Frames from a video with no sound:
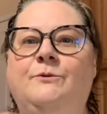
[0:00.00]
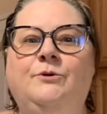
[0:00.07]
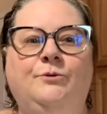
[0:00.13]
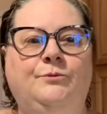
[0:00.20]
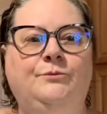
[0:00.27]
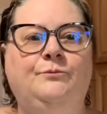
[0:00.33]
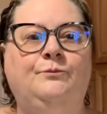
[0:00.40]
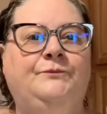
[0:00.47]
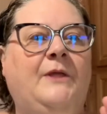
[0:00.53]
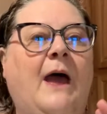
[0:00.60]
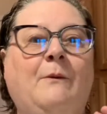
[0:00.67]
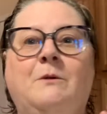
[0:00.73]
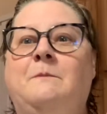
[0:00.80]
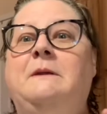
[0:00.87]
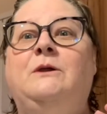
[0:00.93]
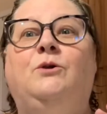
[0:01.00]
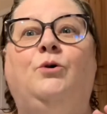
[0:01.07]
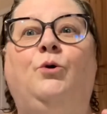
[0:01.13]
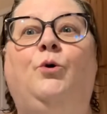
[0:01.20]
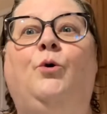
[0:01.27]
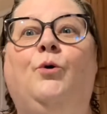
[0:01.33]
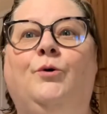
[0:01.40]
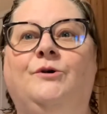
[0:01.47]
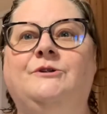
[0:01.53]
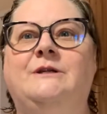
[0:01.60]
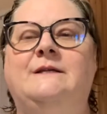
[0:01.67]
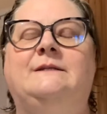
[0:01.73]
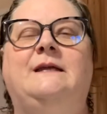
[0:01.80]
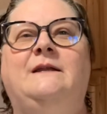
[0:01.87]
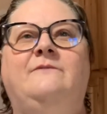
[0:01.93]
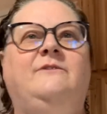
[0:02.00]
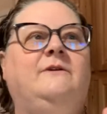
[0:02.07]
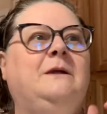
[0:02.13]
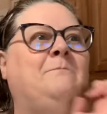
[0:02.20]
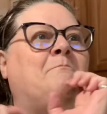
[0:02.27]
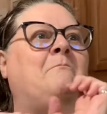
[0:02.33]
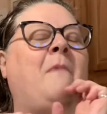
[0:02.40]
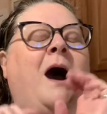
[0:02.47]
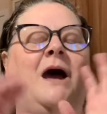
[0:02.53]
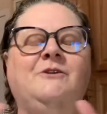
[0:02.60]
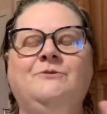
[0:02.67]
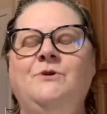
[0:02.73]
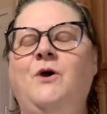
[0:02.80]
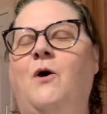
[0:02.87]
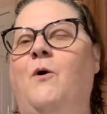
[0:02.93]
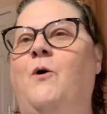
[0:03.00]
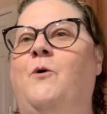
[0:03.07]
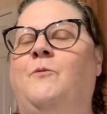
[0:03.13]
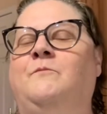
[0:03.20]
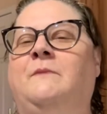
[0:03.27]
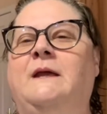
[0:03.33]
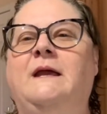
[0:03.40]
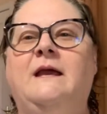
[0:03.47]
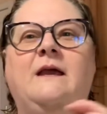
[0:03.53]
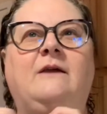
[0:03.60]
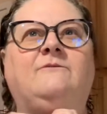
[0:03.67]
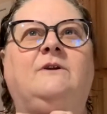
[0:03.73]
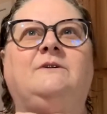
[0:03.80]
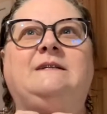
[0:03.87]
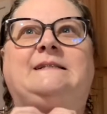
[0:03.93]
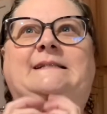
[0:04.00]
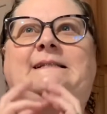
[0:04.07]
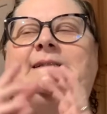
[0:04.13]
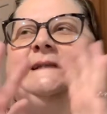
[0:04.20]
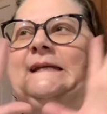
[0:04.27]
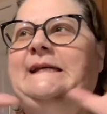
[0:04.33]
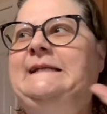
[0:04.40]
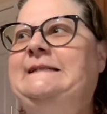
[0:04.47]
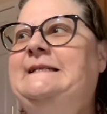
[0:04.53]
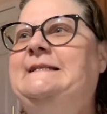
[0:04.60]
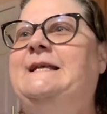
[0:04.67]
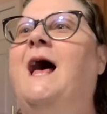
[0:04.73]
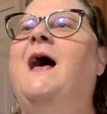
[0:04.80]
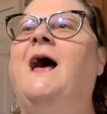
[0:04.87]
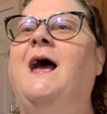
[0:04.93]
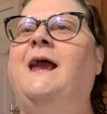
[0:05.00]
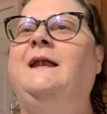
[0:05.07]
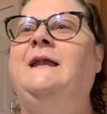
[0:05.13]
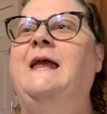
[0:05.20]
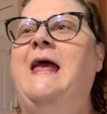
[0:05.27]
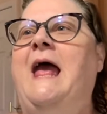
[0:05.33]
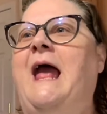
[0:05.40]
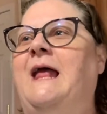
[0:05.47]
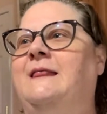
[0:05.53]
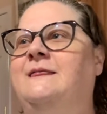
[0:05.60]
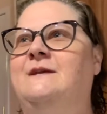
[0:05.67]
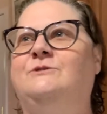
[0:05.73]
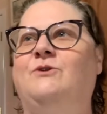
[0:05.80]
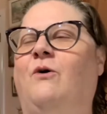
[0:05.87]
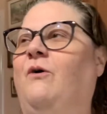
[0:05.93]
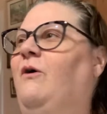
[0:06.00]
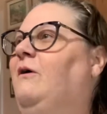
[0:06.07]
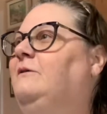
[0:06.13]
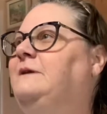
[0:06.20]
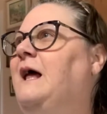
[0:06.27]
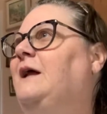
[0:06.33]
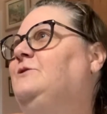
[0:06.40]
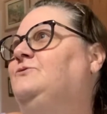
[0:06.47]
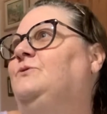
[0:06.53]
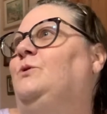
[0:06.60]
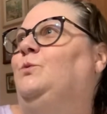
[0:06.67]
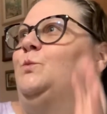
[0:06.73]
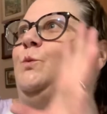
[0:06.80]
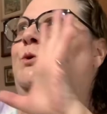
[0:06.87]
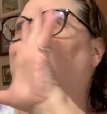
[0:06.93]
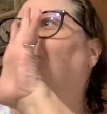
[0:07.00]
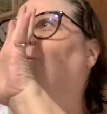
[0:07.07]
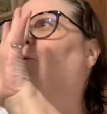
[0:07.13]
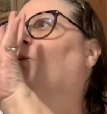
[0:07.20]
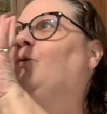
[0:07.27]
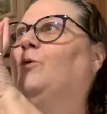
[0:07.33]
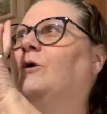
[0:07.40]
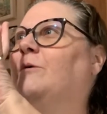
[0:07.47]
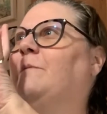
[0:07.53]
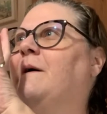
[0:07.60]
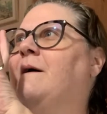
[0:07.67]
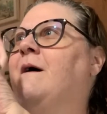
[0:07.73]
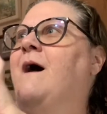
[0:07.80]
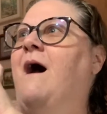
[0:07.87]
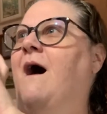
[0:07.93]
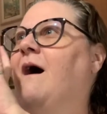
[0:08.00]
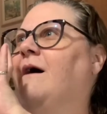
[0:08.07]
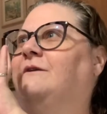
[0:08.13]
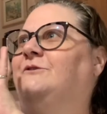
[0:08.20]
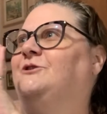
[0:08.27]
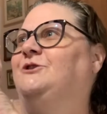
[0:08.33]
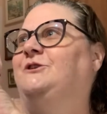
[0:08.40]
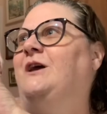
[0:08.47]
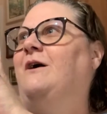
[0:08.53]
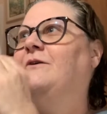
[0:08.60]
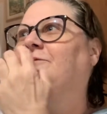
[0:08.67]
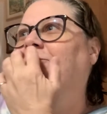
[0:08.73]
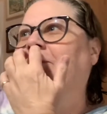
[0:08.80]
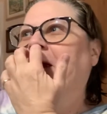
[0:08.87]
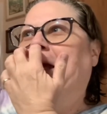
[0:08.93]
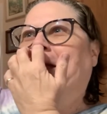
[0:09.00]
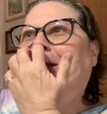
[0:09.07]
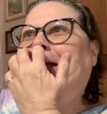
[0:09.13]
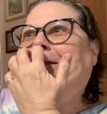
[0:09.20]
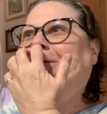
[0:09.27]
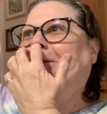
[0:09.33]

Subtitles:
who, that would be gorgeous in a very modern home, very sleek design, and this all natural wood orb on a shelf next to